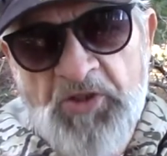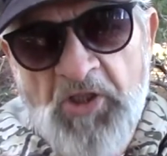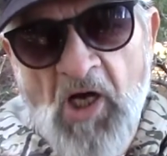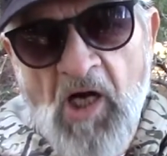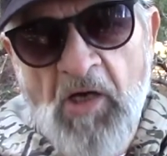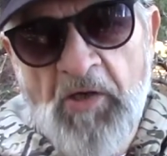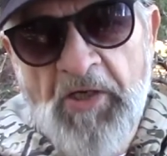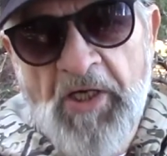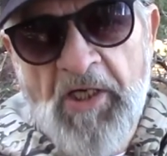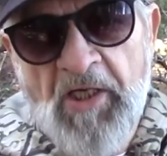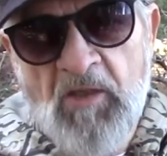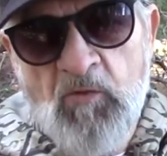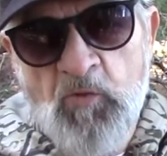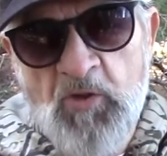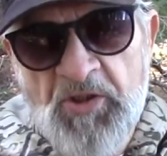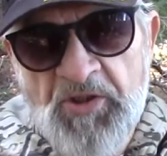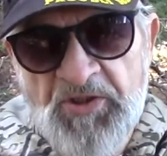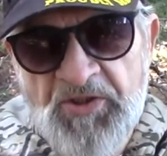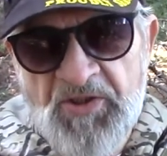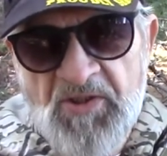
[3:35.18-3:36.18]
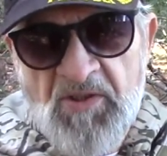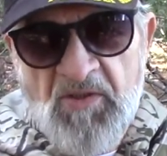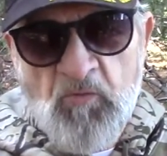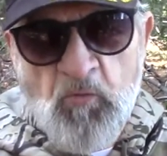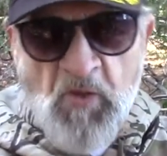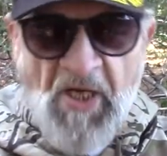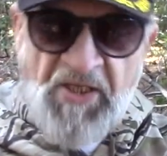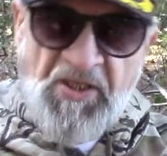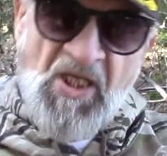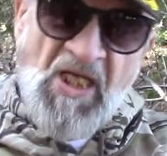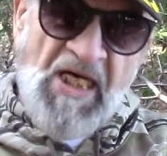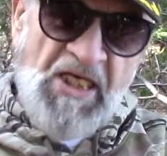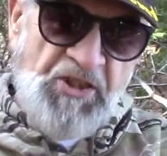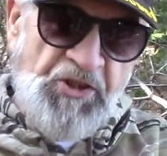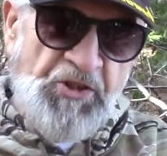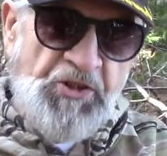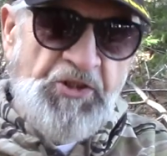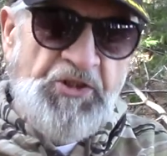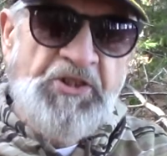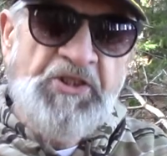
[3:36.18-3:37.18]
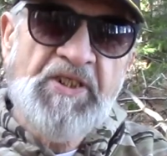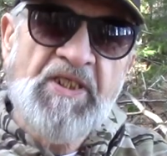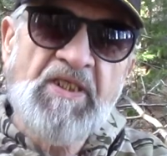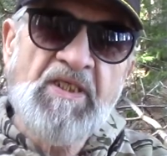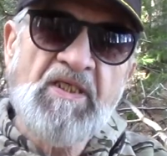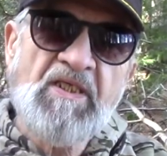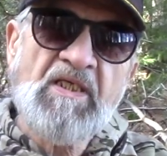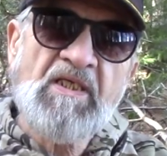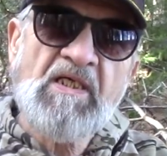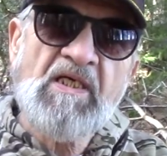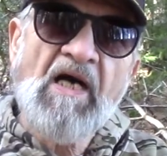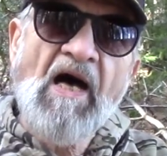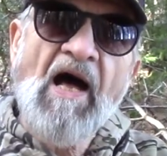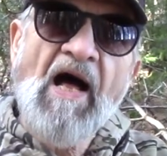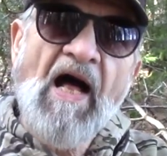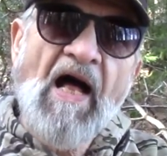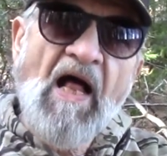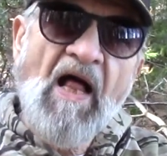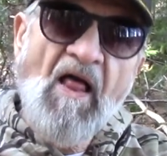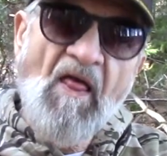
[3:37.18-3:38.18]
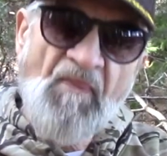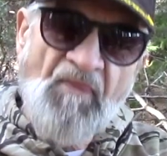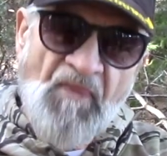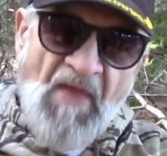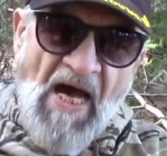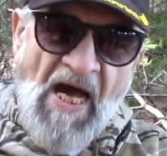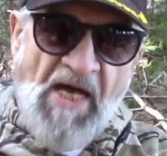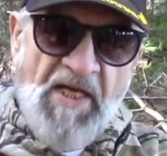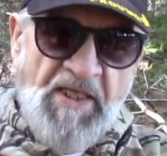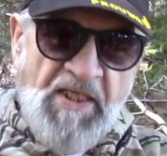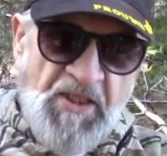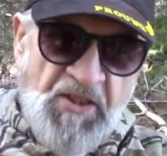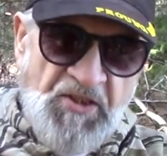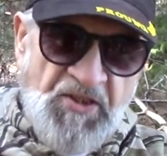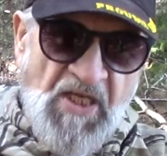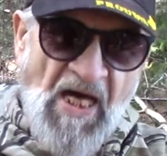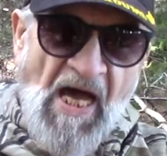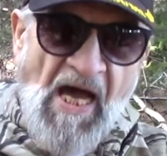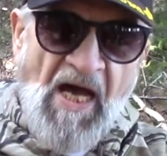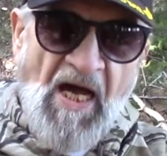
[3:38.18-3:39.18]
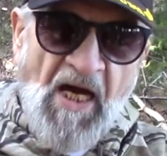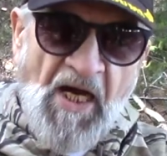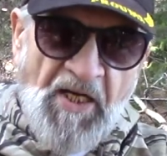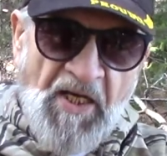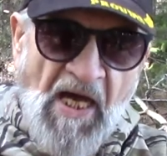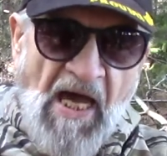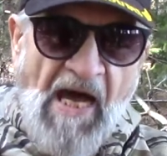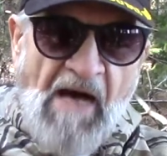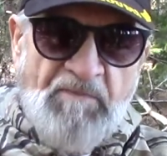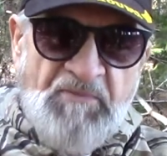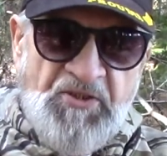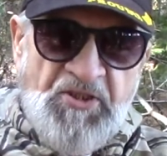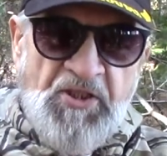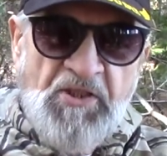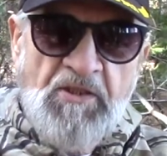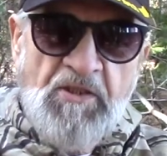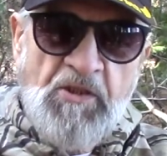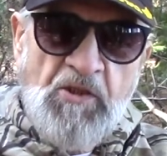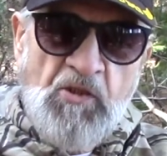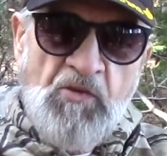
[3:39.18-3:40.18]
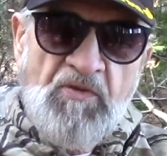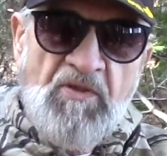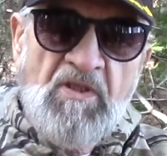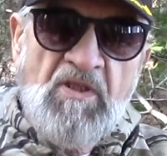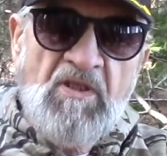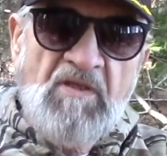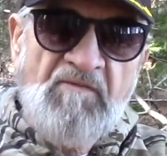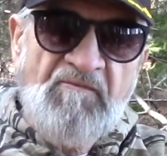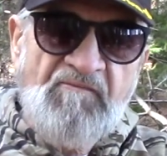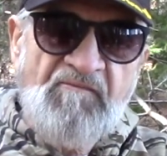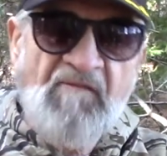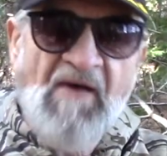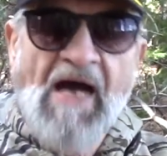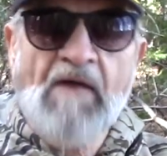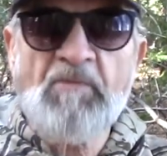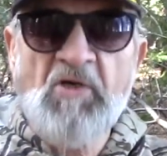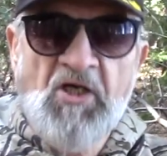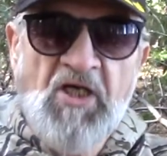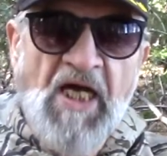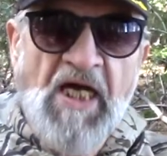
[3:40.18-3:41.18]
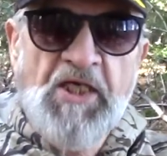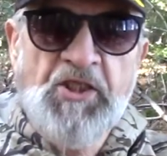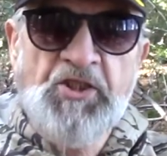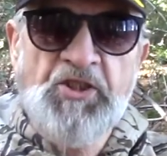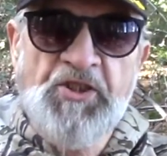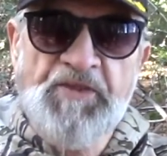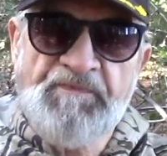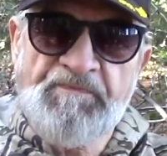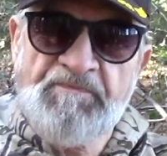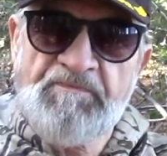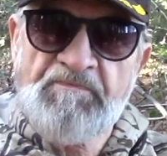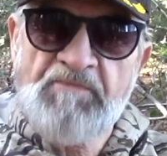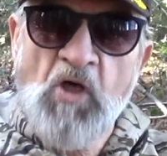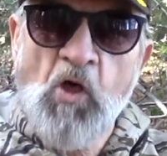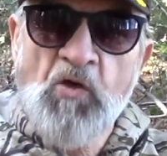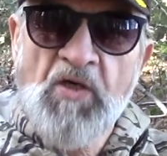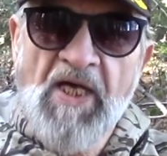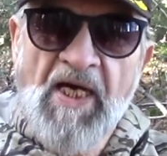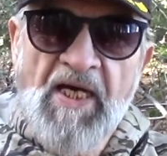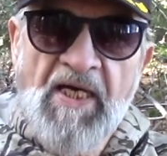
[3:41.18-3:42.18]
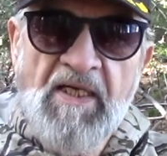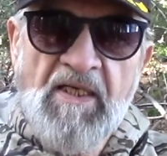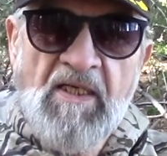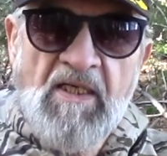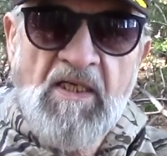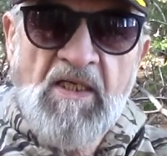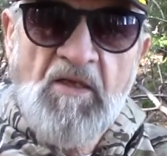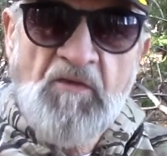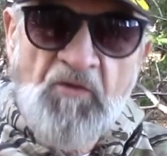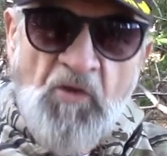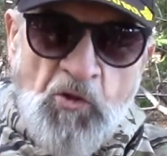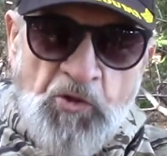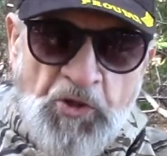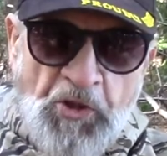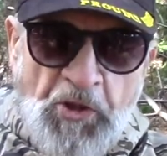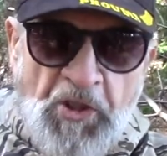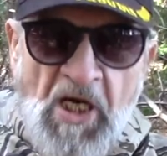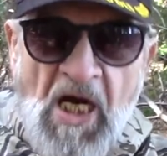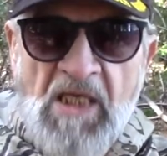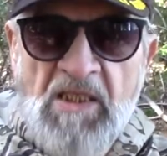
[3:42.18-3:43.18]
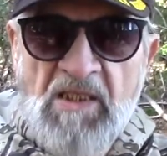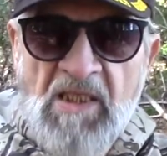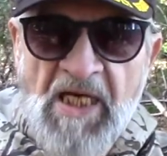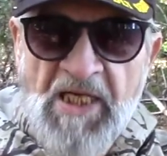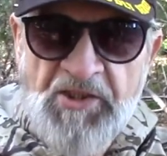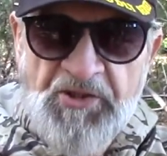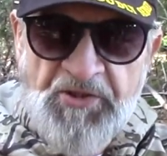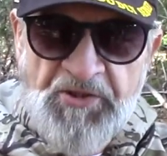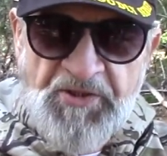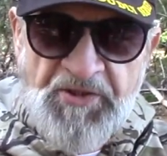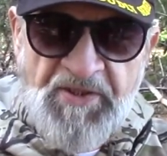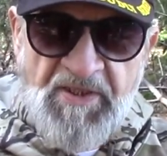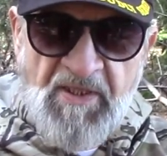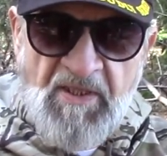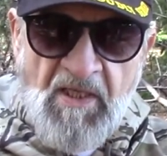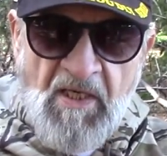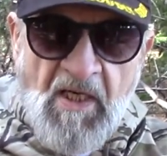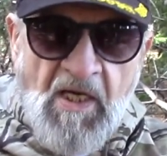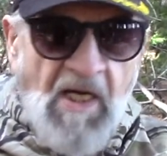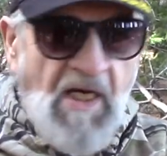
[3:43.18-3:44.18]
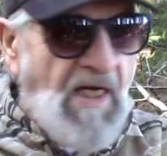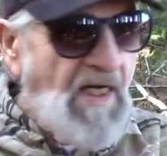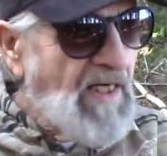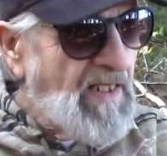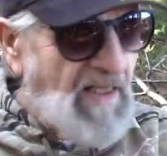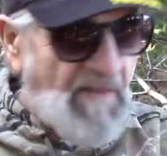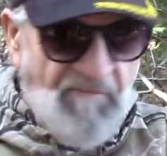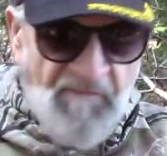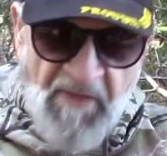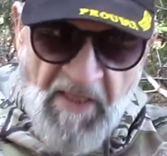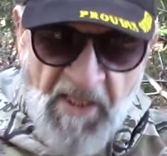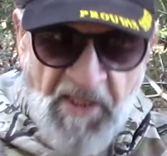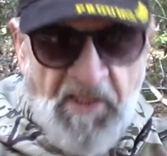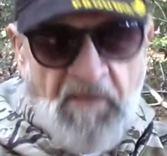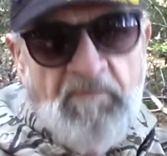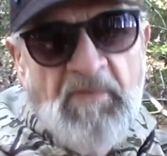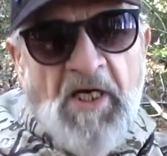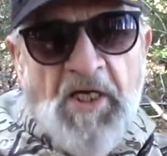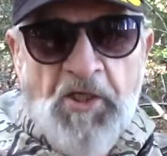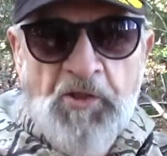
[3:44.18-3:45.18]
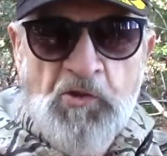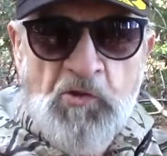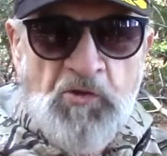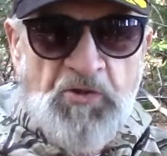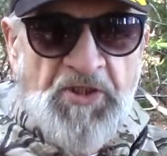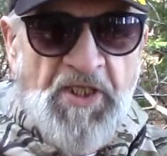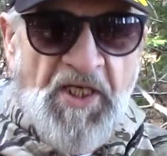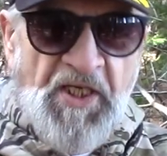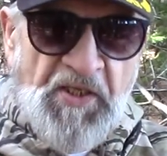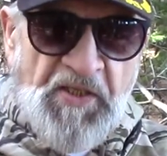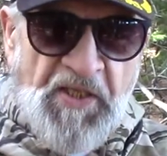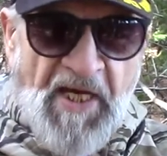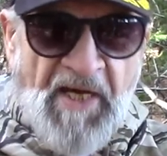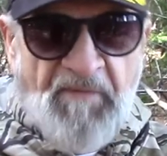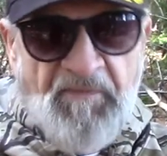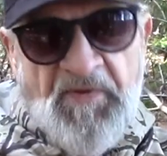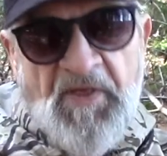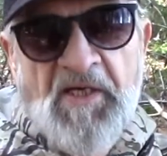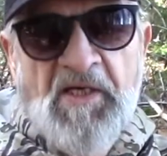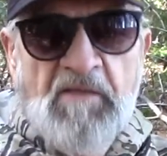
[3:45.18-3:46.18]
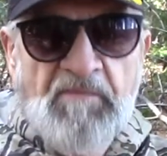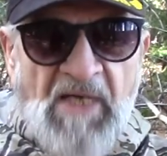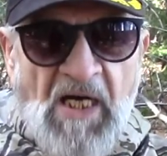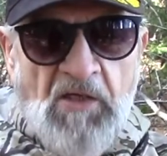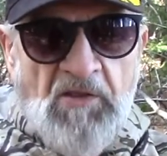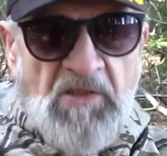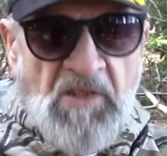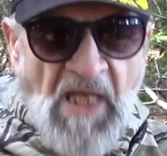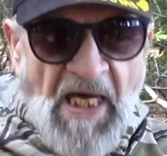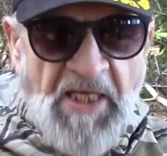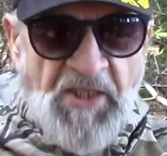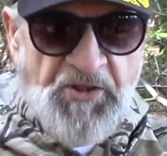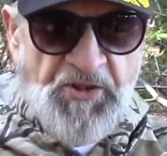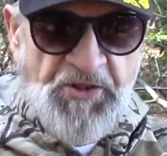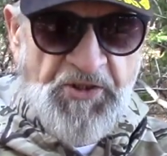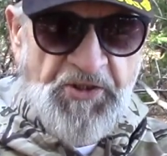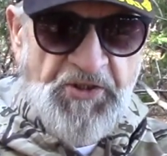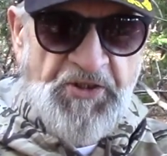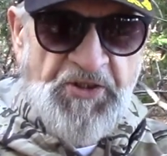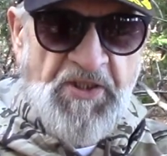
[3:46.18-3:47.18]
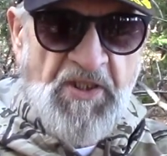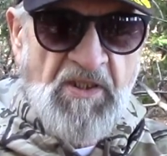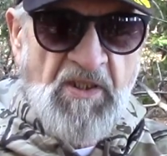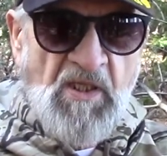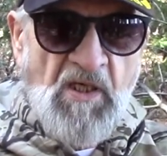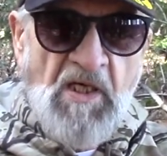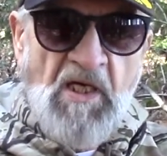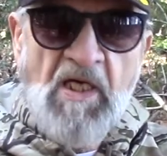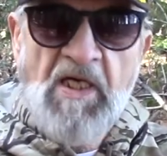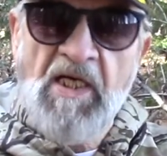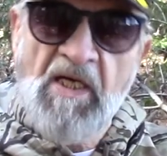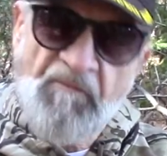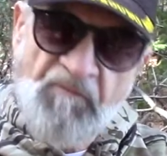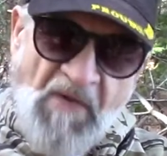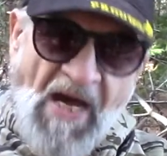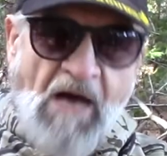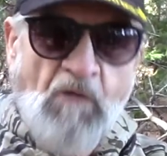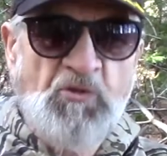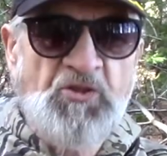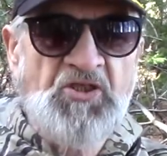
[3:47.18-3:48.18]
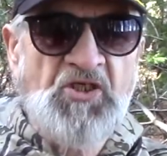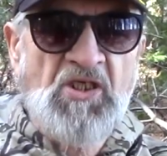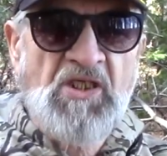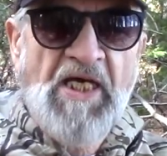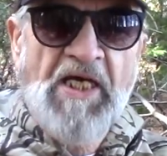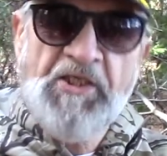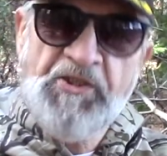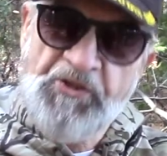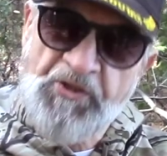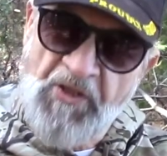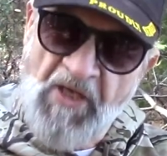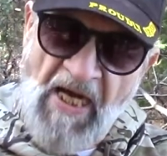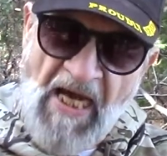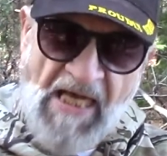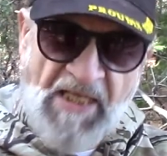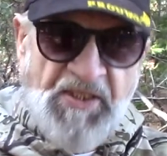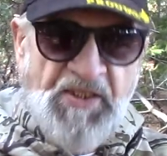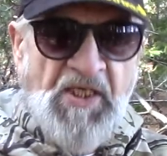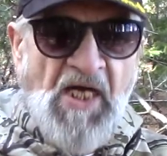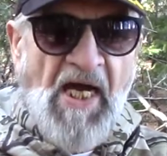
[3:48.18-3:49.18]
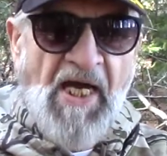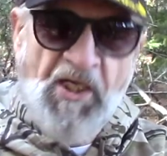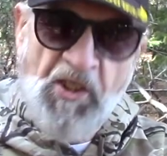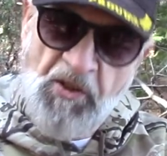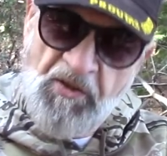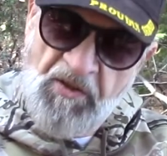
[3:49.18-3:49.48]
on there was red lasers. That is an absolute fabrication, okay? Those are not lasers. If anybody knows any damn thing about lasers, if that was a laser at night